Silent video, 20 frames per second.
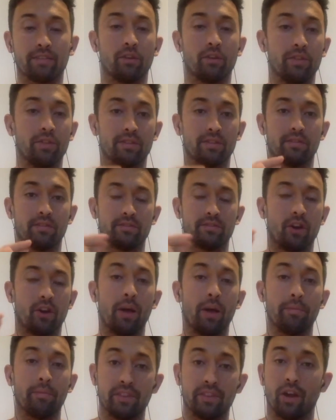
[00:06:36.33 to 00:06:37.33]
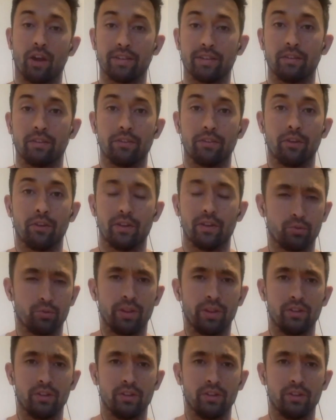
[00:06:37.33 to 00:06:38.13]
So this time in the nineteen thirties,